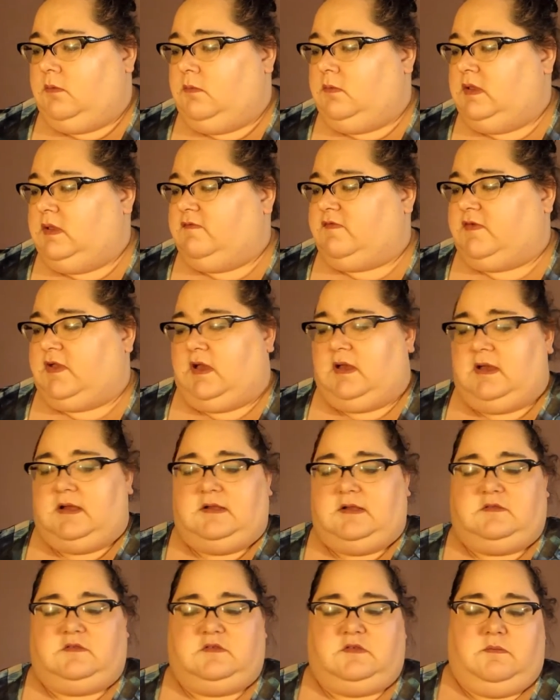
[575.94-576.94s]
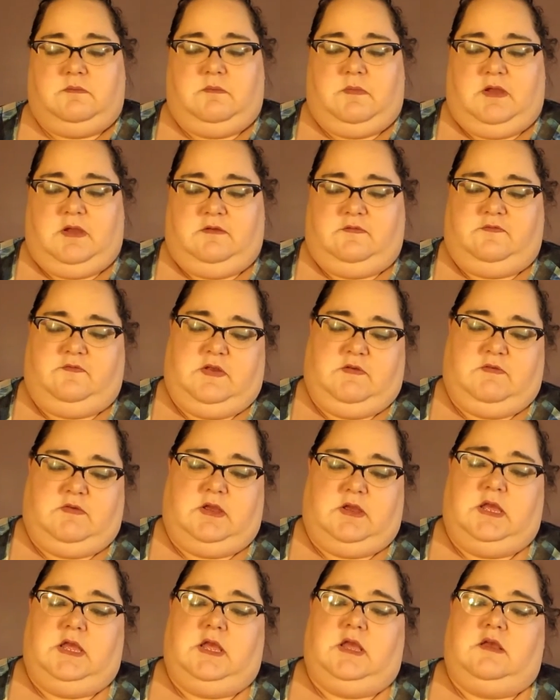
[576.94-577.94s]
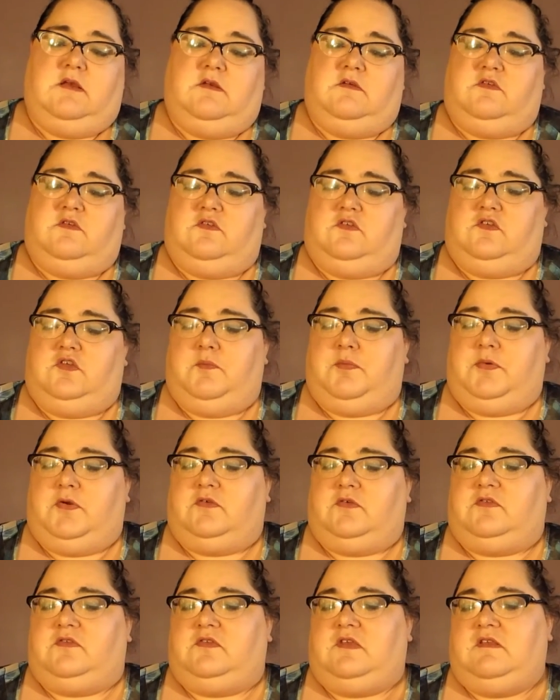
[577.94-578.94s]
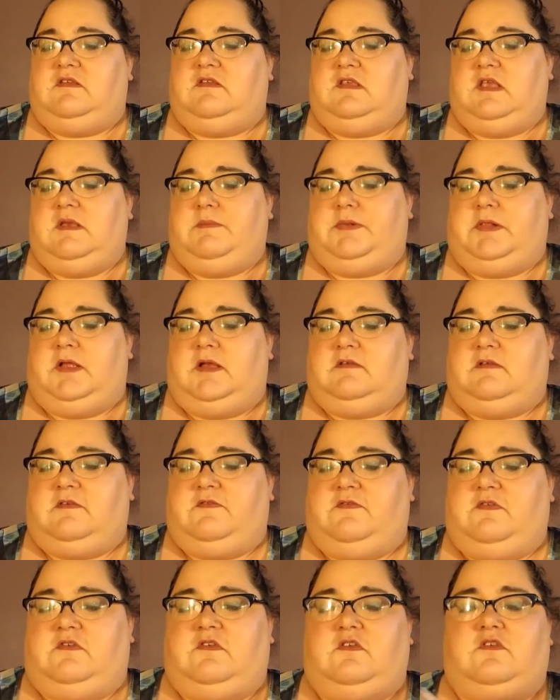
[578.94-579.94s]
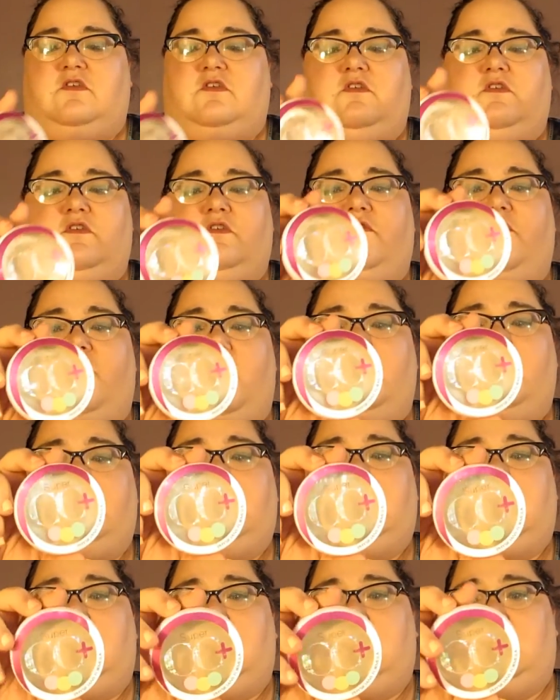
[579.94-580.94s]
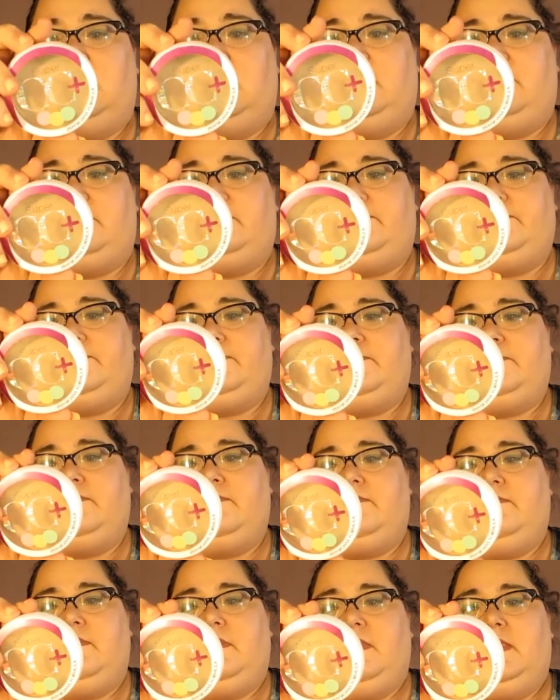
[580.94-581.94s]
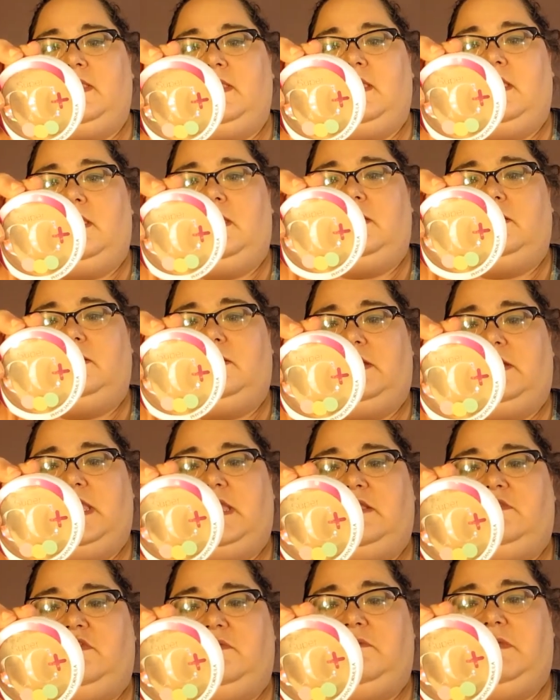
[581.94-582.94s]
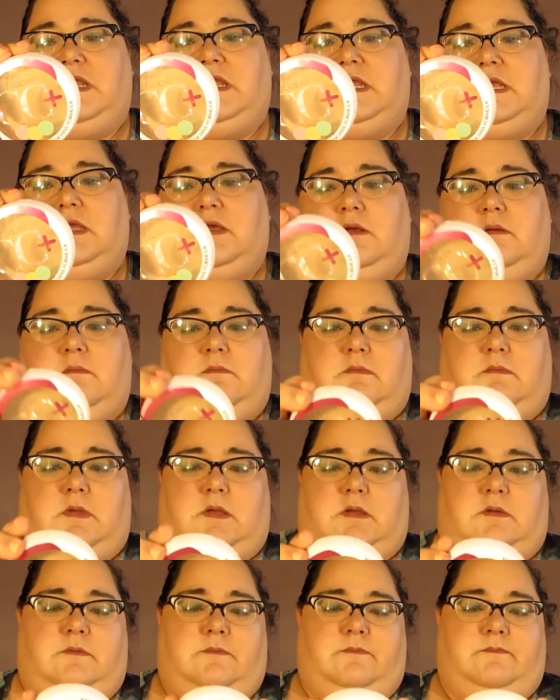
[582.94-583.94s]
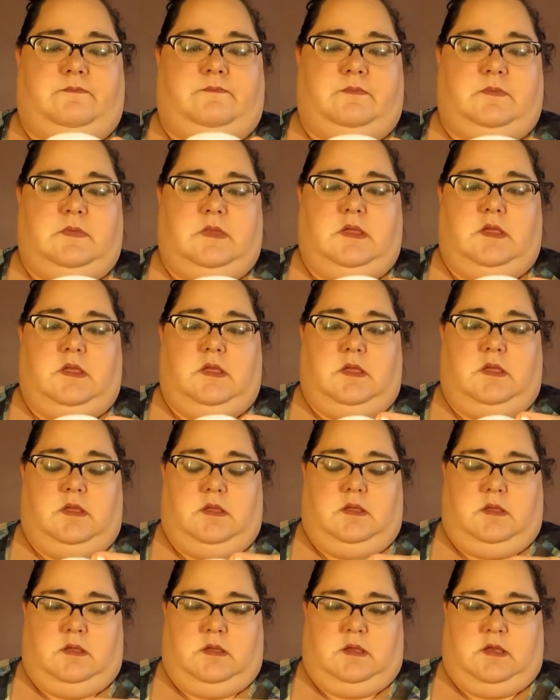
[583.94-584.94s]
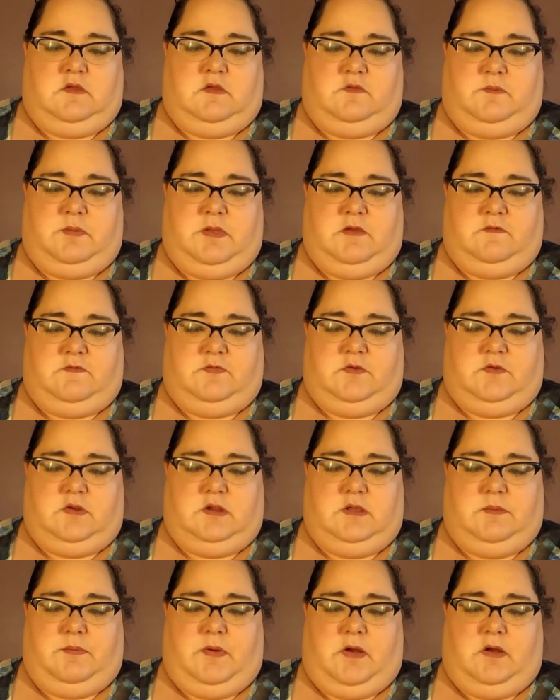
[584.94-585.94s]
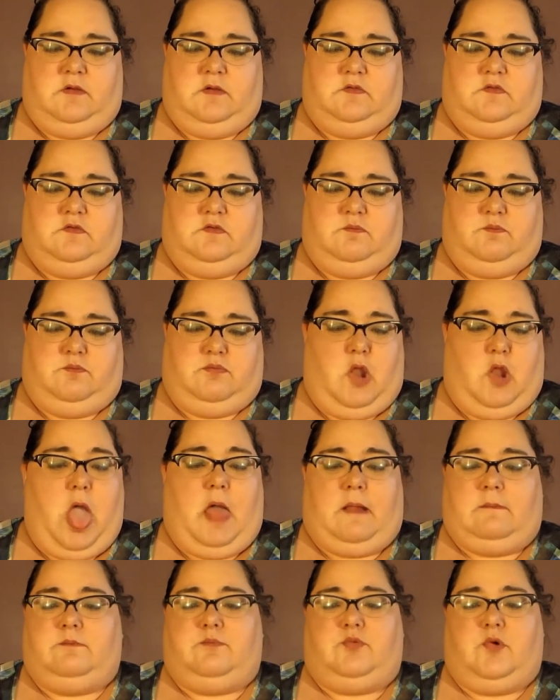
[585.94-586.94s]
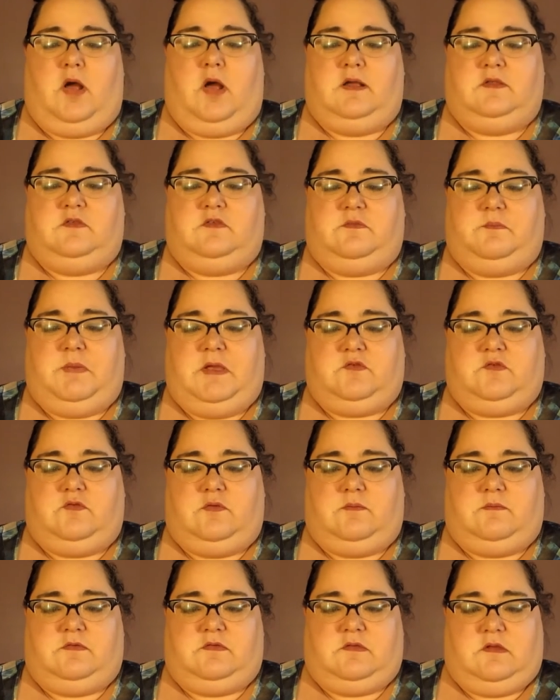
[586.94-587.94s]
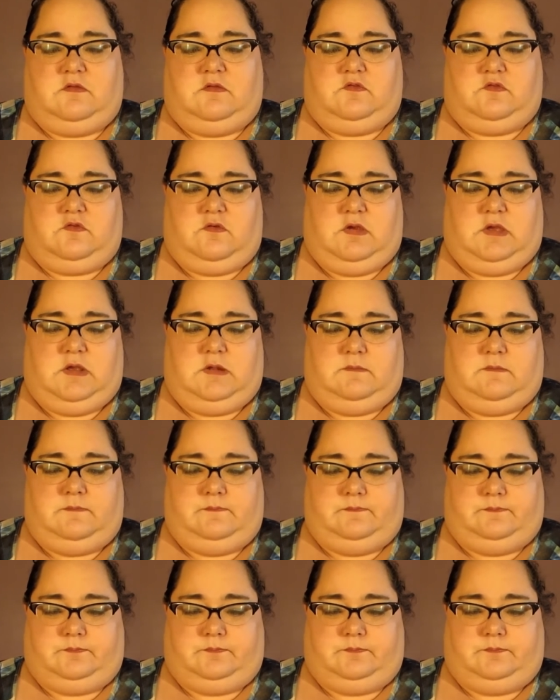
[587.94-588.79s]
we've got my favorite Super CC Plus Physicians Formula, light to medium, SPF 30 broad, broad spectrum sunscreen.